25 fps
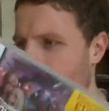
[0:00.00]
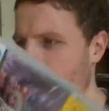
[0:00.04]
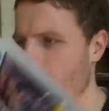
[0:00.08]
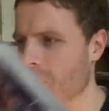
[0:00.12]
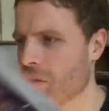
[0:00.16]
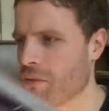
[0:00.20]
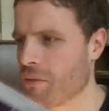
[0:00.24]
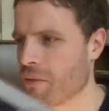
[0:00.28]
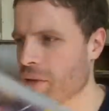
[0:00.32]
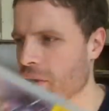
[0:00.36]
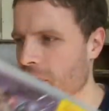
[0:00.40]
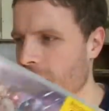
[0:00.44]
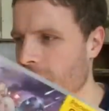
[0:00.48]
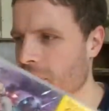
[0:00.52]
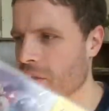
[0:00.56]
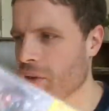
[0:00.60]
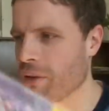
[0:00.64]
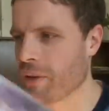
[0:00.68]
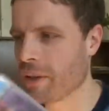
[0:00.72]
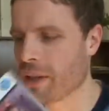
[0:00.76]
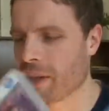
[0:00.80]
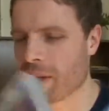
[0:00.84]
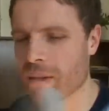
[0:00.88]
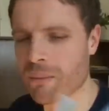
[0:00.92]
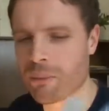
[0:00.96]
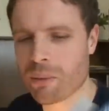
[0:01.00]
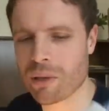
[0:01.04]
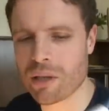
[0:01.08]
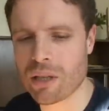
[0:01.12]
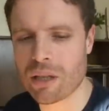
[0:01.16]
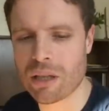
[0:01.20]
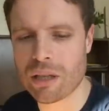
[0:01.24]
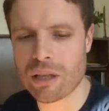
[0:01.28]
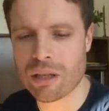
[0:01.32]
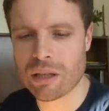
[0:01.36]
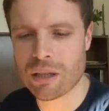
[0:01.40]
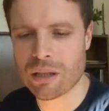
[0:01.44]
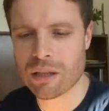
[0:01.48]
Dark Conflict for
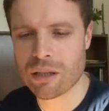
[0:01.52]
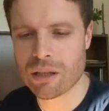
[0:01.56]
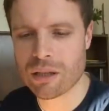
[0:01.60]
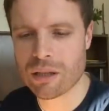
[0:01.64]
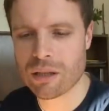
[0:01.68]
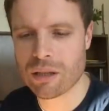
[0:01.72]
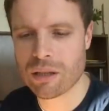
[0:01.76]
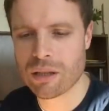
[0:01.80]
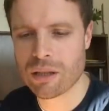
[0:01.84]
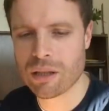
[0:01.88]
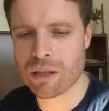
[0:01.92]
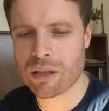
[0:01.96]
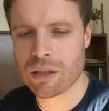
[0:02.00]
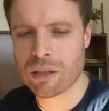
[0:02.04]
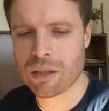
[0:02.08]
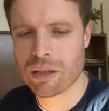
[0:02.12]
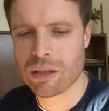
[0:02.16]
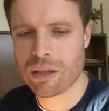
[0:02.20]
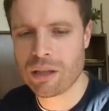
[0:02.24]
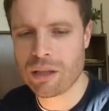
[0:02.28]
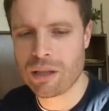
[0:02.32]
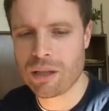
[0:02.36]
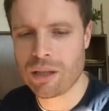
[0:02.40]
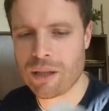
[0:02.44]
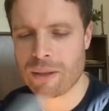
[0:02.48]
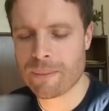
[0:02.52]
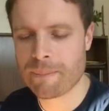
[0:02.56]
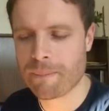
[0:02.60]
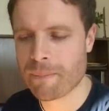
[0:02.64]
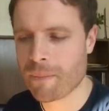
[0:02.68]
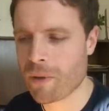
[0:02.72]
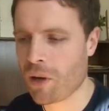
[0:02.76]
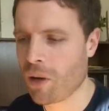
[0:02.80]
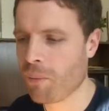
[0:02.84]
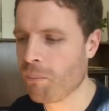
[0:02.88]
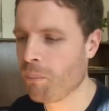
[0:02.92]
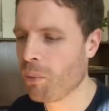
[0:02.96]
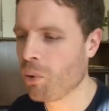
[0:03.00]
98p.
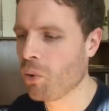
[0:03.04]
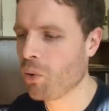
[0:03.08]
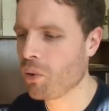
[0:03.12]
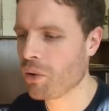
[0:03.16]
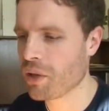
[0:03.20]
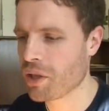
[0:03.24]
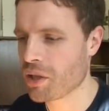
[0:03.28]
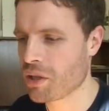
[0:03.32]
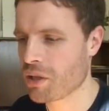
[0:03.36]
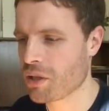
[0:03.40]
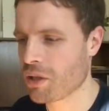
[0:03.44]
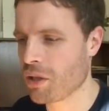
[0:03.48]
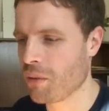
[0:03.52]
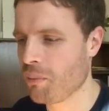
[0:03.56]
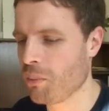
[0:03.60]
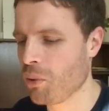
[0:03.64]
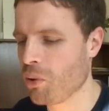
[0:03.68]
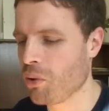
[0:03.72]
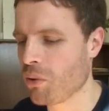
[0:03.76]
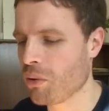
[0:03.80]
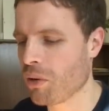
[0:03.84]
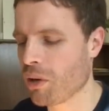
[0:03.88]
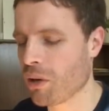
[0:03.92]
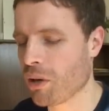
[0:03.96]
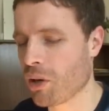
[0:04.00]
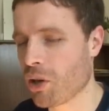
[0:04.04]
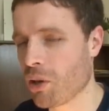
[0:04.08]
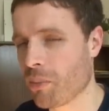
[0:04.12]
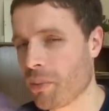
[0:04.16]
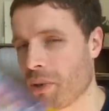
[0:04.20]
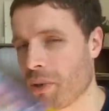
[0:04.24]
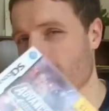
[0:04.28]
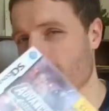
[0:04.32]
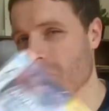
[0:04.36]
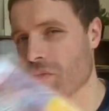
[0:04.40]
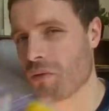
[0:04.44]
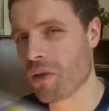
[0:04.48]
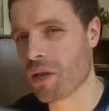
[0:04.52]
I bought a
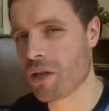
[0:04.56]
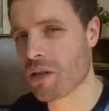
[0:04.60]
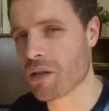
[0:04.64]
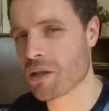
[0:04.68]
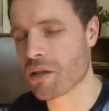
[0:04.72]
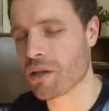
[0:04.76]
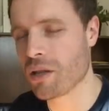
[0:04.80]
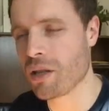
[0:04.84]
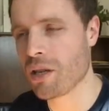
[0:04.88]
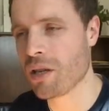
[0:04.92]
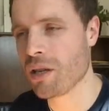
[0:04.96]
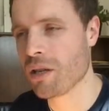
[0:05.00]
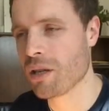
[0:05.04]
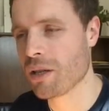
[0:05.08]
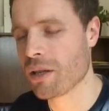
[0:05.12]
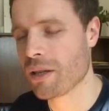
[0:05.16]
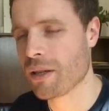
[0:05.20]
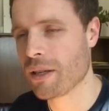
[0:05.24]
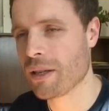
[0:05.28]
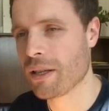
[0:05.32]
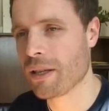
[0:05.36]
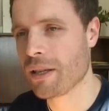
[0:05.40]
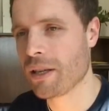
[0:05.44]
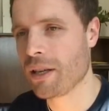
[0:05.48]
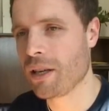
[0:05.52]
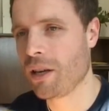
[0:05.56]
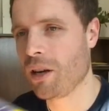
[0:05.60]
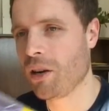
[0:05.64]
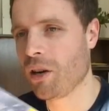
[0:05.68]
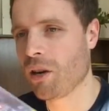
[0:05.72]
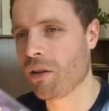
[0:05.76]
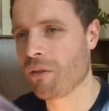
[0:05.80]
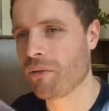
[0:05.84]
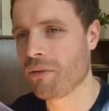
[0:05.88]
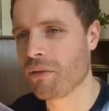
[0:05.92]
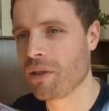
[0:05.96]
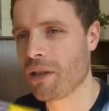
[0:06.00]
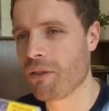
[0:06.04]
of this recently,
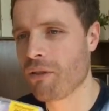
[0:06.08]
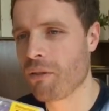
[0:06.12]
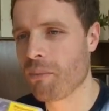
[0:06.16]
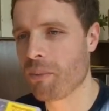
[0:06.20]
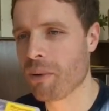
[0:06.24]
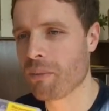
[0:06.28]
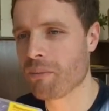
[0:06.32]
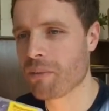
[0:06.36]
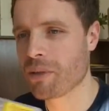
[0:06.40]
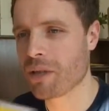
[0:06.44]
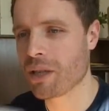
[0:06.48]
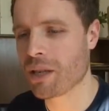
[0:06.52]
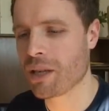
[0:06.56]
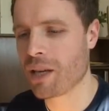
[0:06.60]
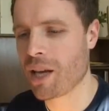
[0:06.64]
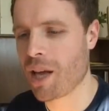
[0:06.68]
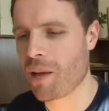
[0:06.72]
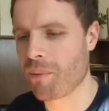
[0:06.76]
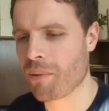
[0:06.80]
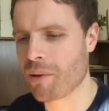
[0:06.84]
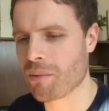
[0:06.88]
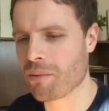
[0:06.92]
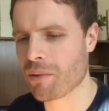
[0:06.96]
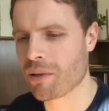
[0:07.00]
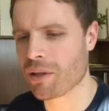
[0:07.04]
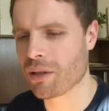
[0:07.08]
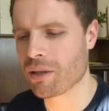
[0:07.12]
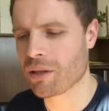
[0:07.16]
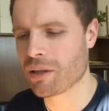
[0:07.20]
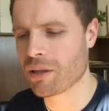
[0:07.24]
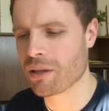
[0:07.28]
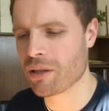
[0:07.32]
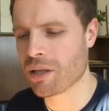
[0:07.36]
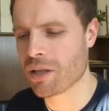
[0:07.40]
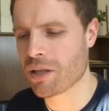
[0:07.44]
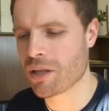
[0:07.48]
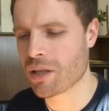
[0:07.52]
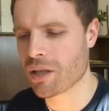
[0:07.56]
and I've never been particularly happy with the
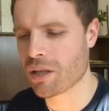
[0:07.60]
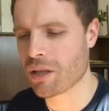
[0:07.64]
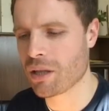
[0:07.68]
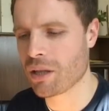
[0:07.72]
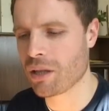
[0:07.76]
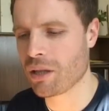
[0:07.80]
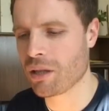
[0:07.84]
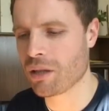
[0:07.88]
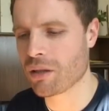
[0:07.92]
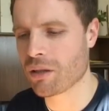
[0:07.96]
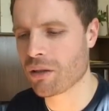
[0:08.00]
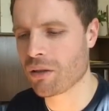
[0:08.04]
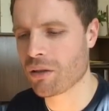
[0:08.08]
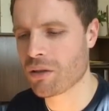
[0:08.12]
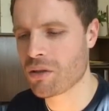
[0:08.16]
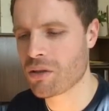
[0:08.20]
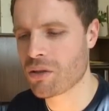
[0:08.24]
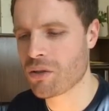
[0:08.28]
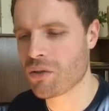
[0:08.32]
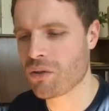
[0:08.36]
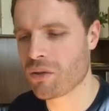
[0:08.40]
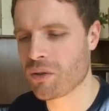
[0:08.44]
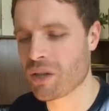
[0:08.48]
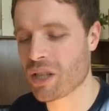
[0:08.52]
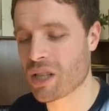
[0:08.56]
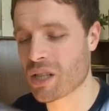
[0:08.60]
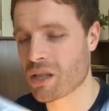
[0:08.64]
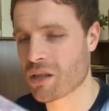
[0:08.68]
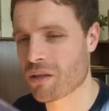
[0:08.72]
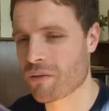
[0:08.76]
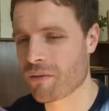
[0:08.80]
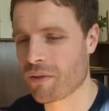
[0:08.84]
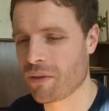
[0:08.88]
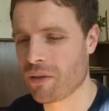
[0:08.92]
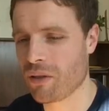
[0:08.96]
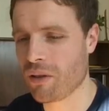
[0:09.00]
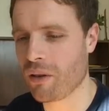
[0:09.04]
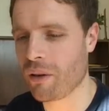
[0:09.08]
condition. And I saw
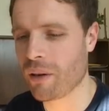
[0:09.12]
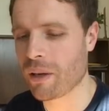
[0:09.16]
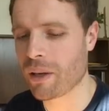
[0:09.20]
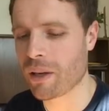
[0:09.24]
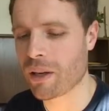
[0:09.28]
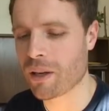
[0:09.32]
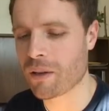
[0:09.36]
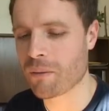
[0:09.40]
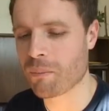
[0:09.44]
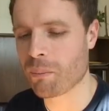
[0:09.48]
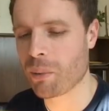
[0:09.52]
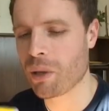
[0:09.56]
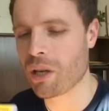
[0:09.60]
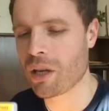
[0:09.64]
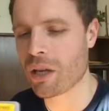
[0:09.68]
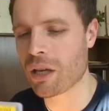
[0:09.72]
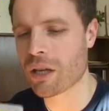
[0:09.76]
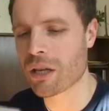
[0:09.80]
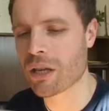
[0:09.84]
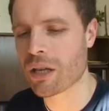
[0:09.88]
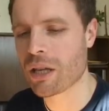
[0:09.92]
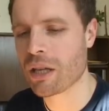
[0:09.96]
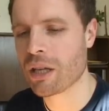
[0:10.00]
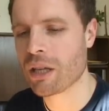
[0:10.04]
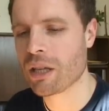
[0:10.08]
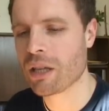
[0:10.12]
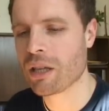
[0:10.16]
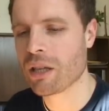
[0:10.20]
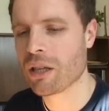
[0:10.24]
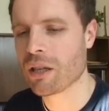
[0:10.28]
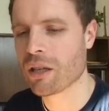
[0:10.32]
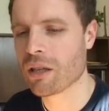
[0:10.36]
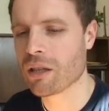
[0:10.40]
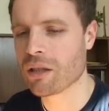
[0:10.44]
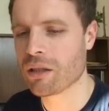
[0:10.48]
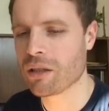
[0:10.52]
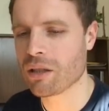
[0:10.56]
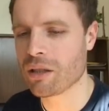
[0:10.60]
this for 98p,
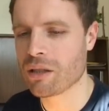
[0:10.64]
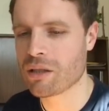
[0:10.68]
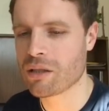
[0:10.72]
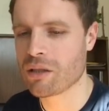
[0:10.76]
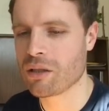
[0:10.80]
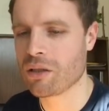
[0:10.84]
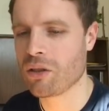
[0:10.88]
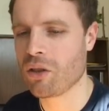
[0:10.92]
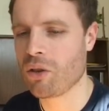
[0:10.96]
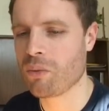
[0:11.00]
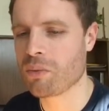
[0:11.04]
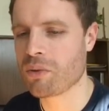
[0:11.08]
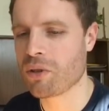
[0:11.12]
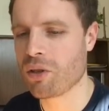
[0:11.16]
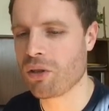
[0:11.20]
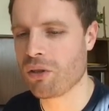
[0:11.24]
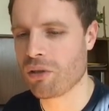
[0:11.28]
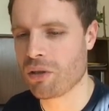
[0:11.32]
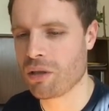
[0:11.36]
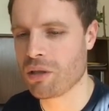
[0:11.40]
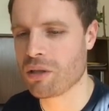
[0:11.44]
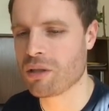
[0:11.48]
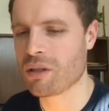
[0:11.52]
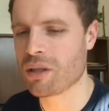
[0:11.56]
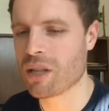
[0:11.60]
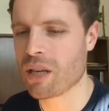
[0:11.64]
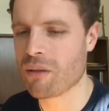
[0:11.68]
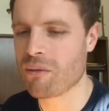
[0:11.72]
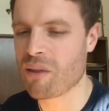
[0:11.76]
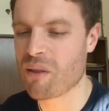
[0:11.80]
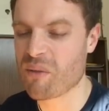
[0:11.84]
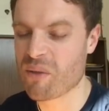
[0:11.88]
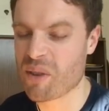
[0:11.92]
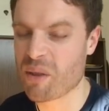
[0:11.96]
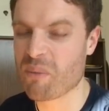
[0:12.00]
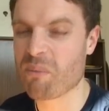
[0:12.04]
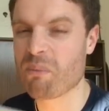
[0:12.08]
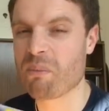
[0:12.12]
and it's an opportunity to get
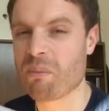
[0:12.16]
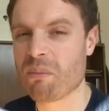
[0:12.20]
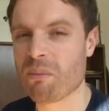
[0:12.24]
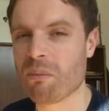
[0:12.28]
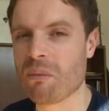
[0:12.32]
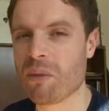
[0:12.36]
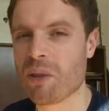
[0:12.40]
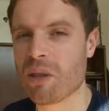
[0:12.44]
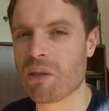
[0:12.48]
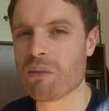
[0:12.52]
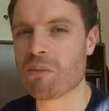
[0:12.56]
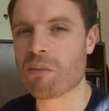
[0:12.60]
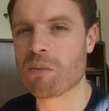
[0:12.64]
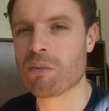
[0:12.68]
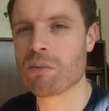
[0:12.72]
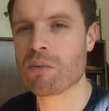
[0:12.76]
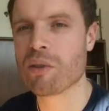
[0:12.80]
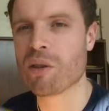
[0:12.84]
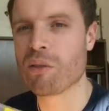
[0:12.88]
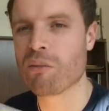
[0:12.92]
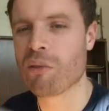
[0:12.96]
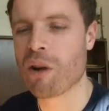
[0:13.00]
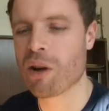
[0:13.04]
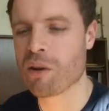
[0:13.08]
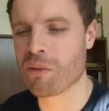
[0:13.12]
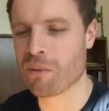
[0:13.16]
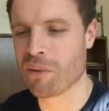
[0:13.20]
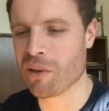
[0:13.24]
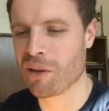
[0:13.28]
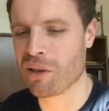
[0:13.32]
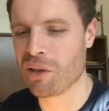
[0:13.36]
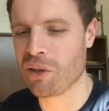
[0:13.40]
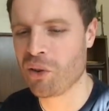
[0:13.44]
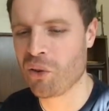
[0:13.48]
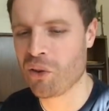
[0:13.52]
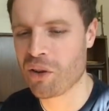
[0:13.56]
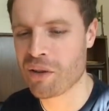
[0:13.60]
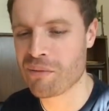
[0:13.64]
one with that won't
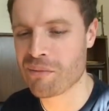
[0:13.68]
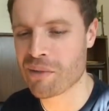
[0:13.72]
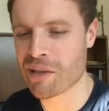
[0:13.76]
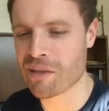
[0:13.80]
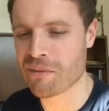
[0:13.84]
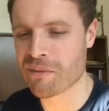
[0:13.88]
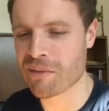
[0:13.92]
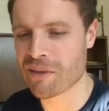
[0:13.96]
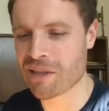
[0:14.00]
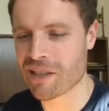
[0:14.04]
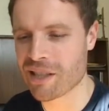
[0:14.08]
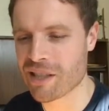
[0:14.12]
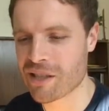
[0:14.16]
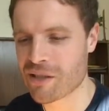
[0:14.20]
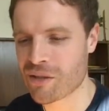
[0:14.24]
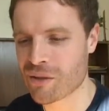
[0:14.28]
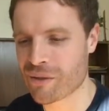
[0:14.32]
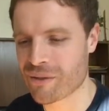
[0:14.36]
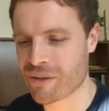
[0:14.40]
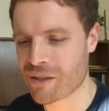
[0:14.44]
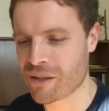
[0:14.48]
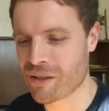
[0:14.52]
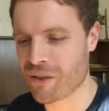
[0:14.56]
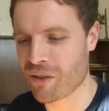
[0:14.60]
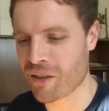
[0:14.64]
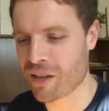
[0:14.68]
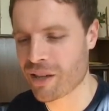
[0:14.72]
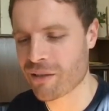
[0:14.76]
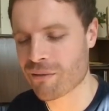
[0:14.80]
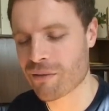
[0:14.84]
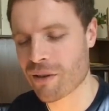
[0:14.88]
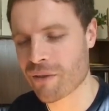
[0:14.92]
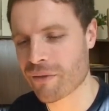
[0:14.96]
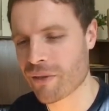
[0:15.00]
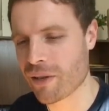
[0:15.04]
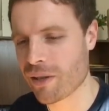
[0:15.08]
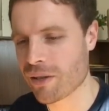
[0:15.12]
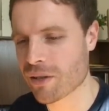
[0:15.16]
annoy me with its sort of slightly
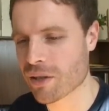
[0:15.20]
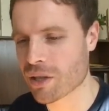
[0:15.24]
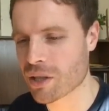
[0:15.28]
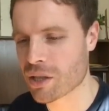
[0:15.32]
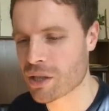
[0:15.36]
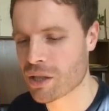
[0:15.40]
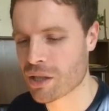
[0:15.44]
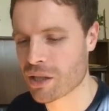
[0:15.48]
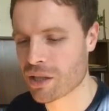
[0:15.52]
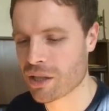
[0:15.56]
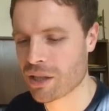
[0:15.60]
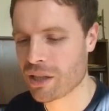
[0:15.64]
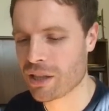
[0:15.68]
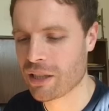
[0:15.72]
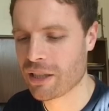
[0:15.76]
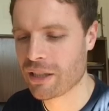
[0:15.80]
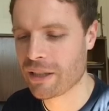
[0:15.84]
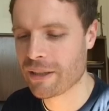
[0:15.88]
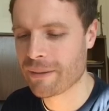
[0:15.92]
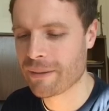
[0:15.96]
rough edges.